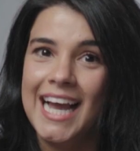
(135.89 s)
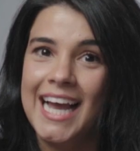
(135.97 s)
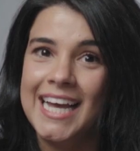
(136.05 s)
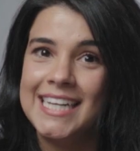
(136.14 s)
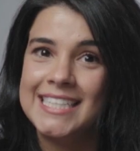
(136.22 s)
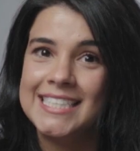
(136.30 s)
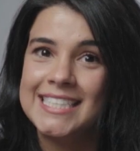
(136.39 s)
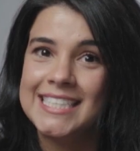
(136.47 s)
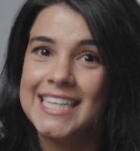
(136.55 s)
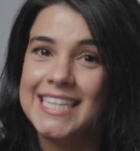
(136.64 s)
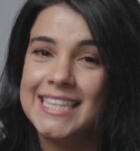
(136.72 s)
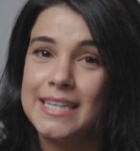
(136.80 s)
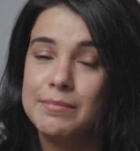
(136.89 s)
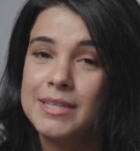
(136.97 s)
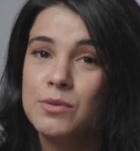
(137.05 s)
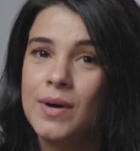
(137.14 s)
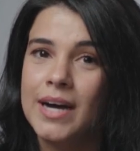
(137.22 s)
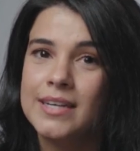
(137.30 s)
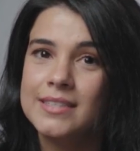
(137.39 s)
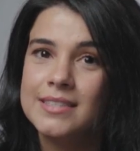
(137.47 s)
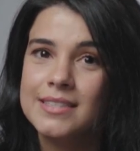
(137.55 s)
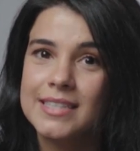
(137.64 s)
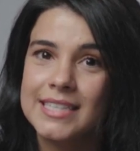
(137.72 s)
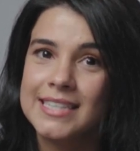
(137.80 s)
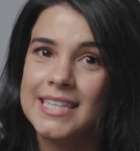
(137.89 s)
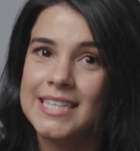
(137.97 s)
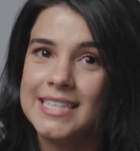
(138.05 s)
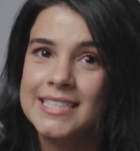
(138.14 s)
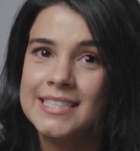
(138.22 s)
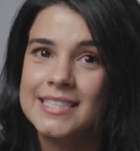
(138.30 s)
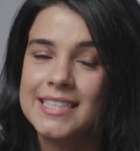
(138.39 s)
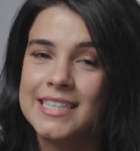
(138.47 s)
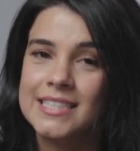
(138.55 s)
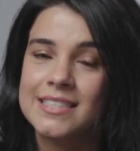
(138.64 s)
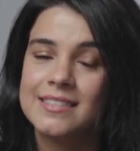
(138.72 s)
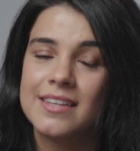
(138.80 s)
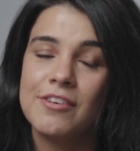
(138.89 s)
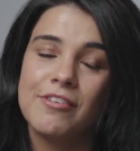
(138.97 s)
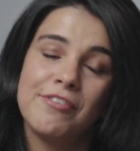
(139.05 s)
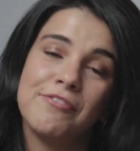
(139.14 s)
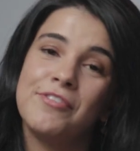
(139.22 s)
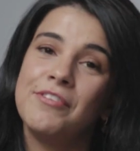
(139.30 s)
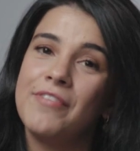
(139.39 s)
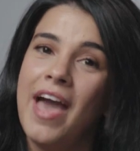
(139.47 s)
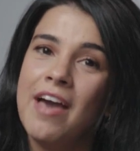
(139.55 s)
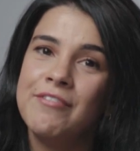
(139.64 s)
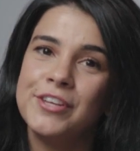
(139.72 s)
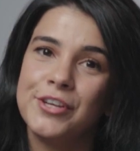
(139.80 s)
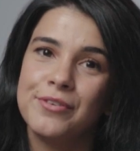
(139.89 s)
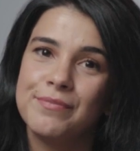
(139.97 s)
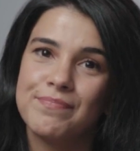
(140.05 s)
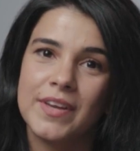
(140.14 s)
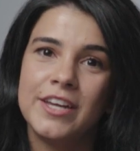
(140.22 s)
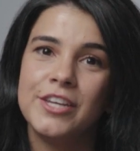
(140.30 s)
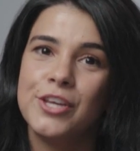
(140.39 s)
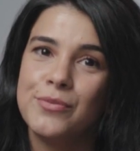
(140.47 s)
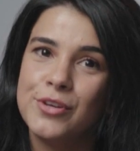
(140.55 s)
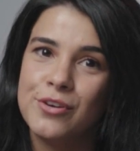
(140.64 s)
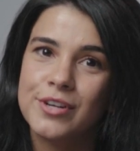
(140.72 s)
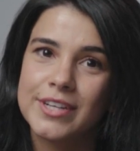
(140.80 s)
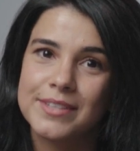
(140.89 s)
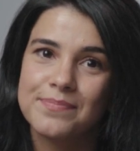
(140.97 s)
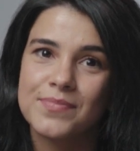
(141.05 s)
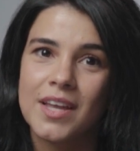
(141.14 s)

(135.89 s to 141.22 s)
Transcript: And number 1 in the list is Fifth Avenue in New York.